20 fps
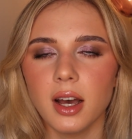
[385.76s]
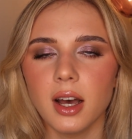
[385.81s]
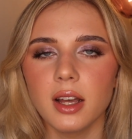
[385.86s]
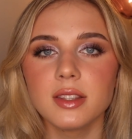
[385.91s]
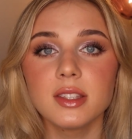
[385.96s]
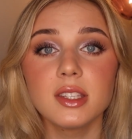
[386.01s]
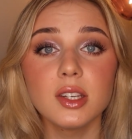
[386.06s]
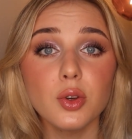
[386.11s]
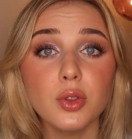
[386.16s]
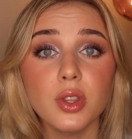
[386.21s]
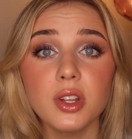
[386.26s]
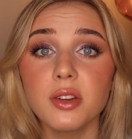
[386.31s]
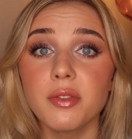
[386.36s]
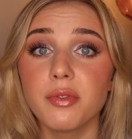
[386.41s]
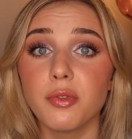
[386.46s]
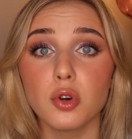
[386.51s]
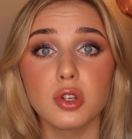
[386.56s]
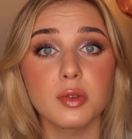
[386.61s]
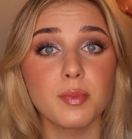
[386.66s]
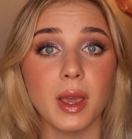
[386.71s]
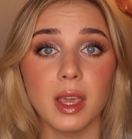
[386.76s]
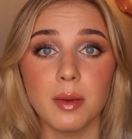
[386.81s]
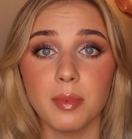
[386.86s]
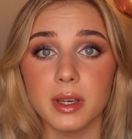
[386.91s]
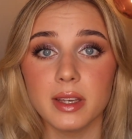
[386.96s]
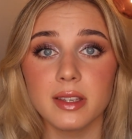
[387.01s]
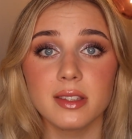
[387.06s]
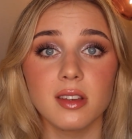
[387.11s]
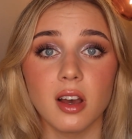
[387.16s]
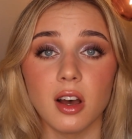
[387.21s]
until the divorce
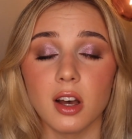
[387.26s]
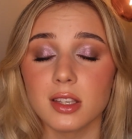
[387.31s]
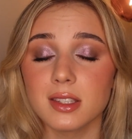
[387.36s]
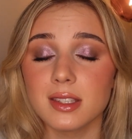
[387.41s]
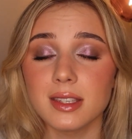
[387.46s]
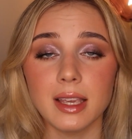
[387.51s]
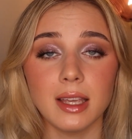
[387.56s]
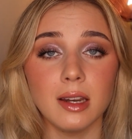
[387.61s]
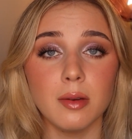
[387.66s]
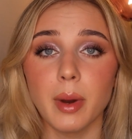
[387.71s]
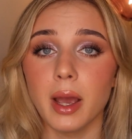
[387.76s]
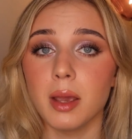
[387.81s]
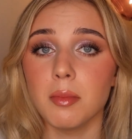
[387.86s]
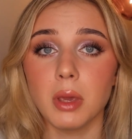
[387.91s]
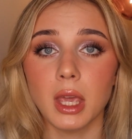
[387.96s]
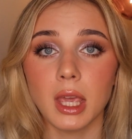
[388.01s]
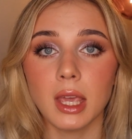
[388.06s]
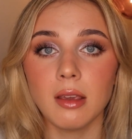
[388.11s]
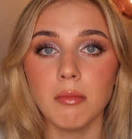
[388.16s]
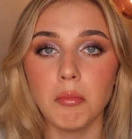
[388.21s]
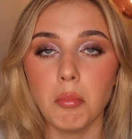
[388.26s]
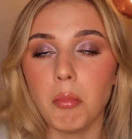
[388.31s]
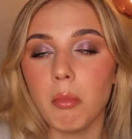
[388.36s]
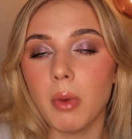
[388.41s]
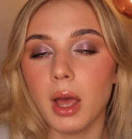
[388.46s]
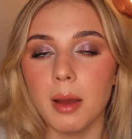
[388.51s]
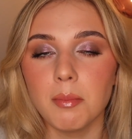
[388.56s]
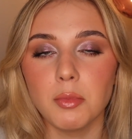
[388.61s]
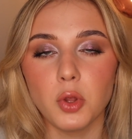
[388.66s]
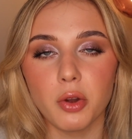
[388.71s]
papers are seen by me,
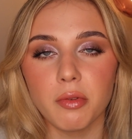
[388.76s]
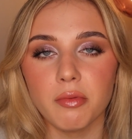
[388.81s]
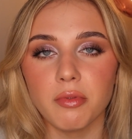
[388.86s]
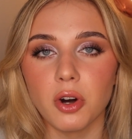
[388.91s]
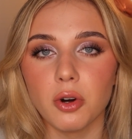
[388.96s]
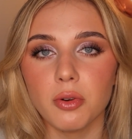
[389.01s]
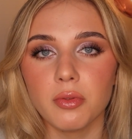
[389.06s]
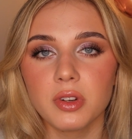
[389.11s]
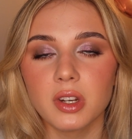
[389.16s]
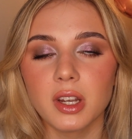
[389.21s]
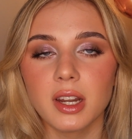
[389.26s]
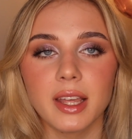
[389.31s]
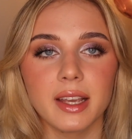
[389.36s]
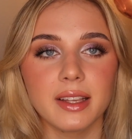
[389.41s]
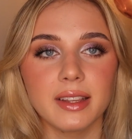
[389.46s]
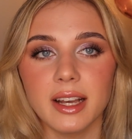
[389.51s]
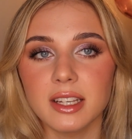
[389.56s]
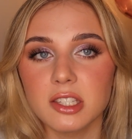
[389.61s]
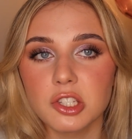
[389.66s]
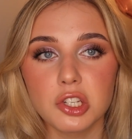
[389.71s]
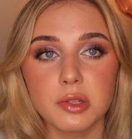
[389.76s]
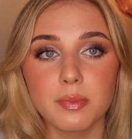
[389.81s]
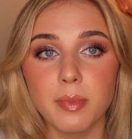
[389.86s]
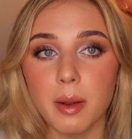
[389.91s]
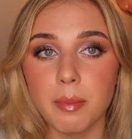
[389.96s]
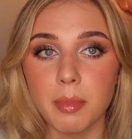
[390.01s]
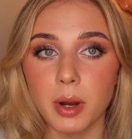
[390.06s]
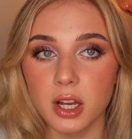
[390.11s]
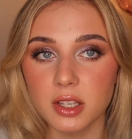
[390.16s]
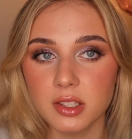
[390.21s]
I'm not involved. Like, that's just
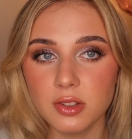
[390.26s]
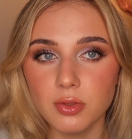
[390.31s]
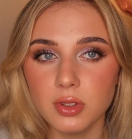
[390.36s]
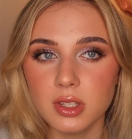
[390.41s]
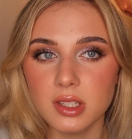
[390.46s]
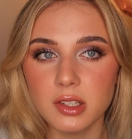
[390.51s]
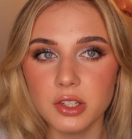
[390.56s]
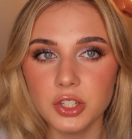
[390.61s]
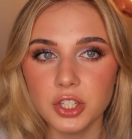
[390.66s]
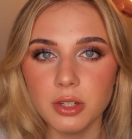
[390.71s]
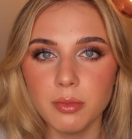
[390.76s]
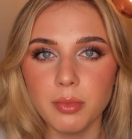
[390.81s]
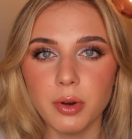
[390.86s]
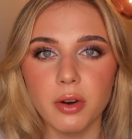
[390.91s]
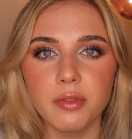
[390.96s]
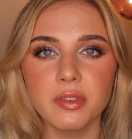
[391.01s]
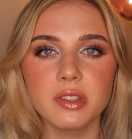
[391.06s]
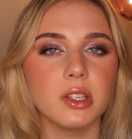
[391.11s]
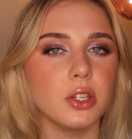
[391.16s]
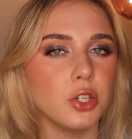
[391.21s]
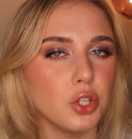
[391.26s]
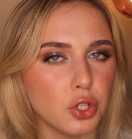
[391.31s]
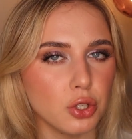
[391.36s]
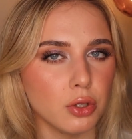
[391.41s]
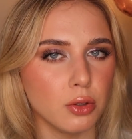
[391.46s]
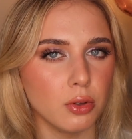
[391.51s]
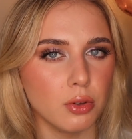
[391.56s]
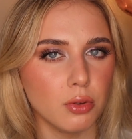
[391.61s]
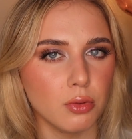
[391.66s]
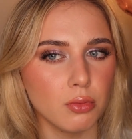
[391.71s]
my personal decision, but obviously
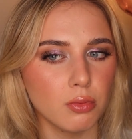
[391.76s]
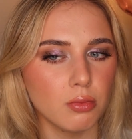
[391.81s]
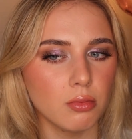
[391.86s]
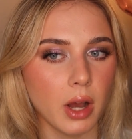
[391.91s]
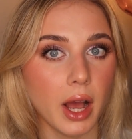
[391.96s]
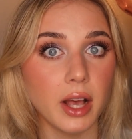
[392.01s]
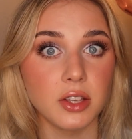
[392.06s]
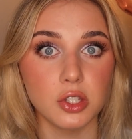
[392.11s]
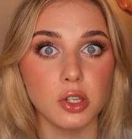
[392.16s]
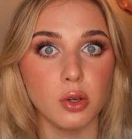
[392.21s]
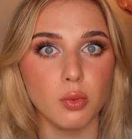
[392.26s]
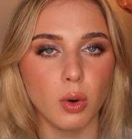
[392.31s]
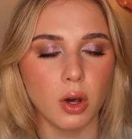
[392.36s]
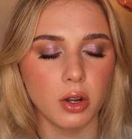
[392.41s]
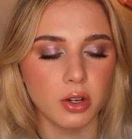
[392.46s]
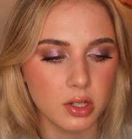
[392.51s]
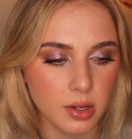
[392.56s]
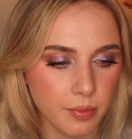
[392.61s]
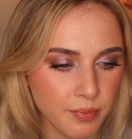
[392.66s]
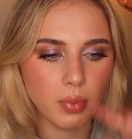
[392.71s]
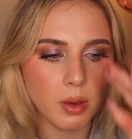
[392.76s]
do as you want.